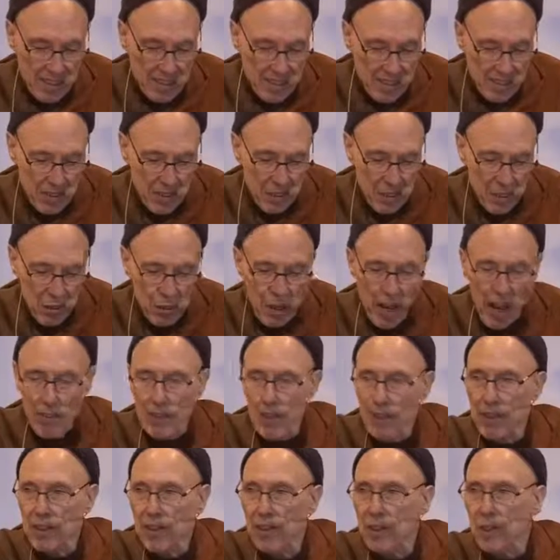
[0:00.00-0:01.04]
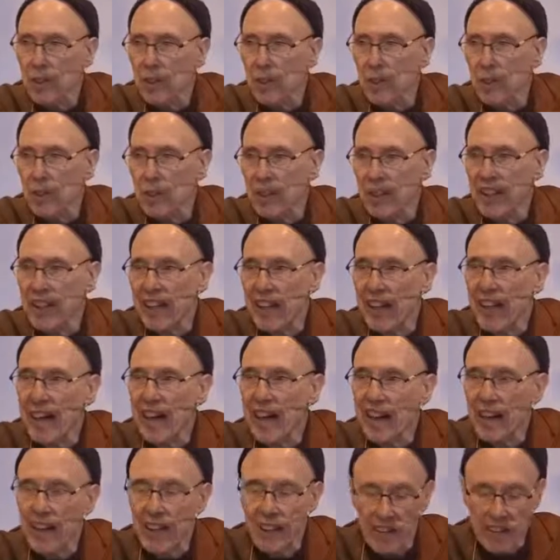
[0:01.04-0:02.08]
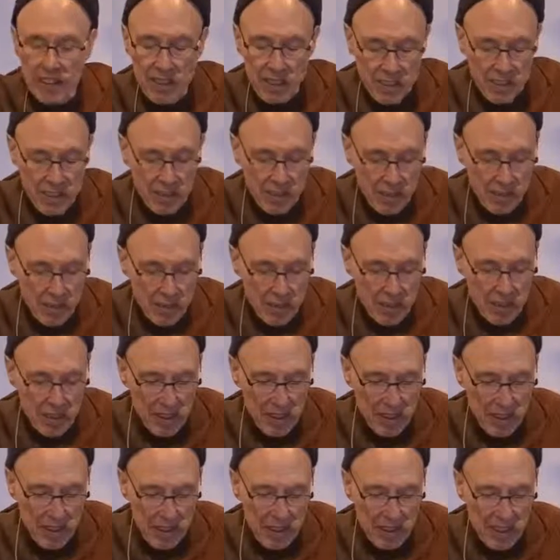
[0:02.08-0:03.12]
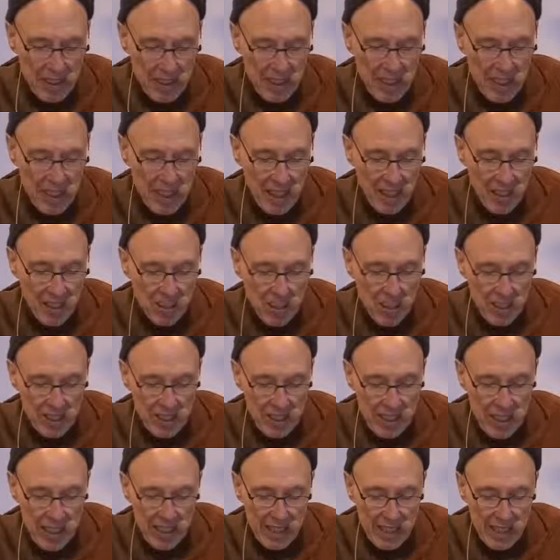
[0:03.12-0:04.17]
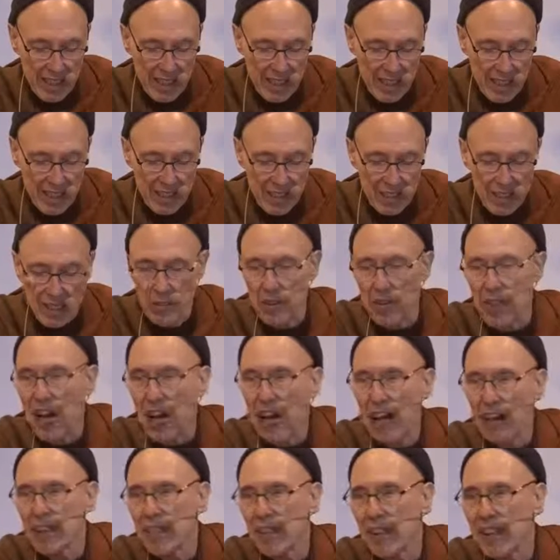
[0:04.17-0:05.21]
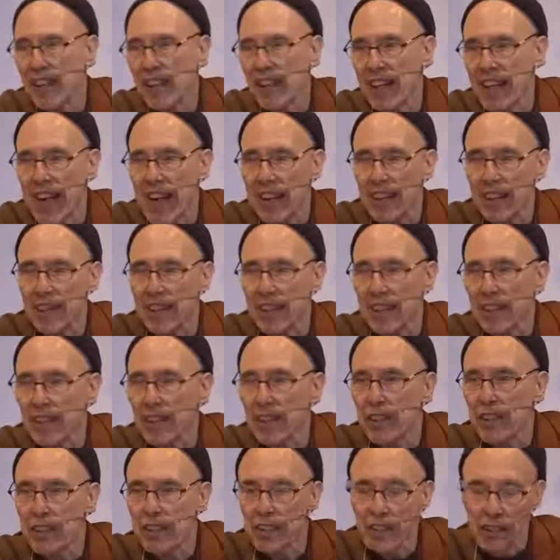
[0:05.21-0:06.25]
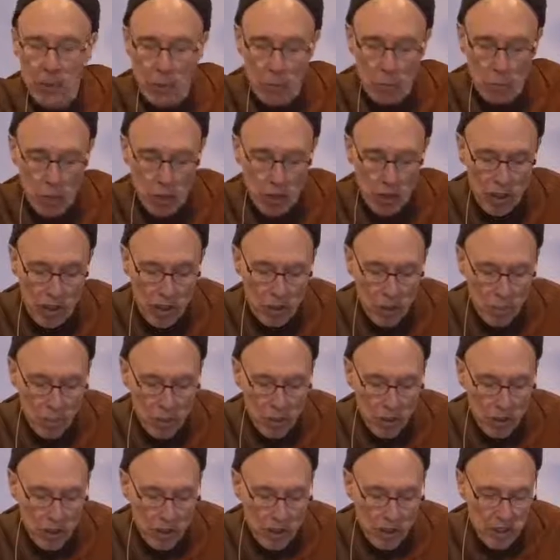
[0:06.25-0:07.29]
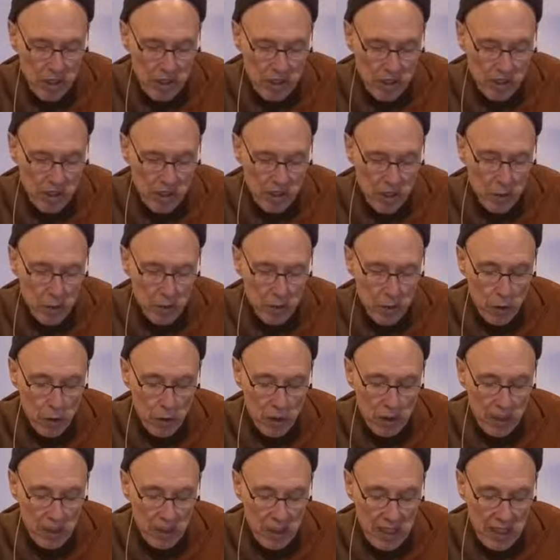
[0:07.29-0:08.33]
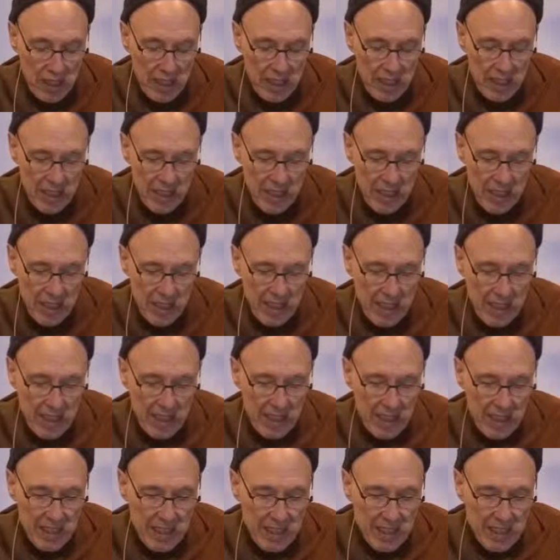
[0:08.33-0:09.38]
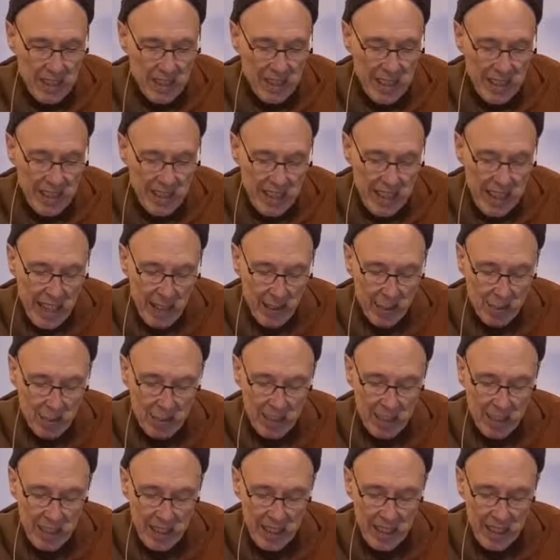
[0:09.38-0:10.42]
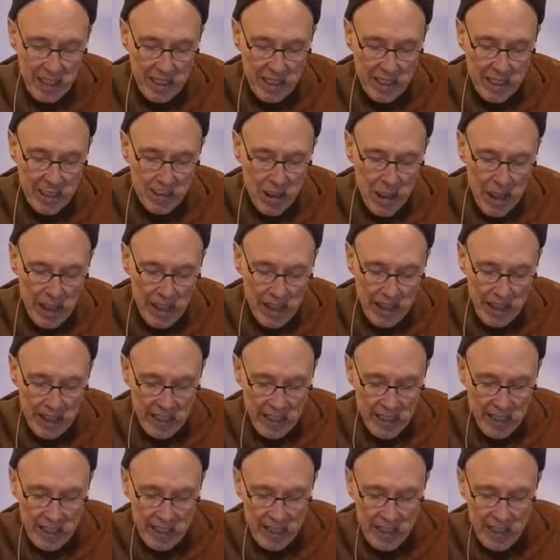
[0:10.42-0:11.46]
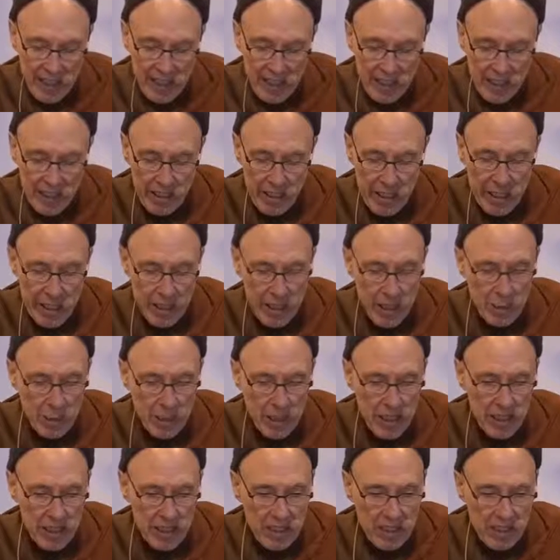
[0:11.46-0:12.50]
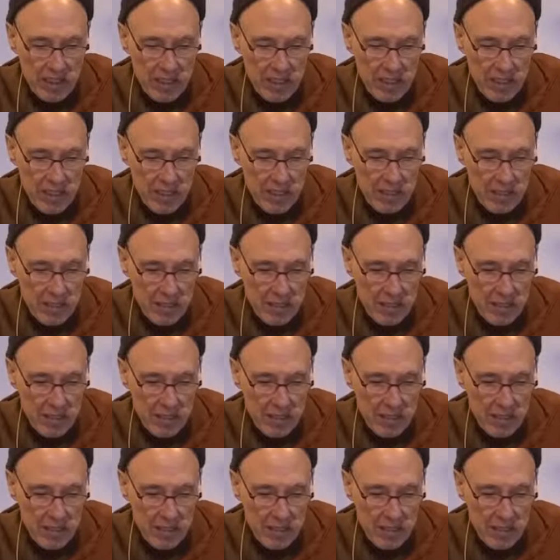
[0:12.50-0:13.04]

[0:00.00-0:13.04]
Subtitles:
to travel through the air with sitting cross-legged, to dive in and out of the earth, to walk on water, and so forth. Then comes the divine ear element.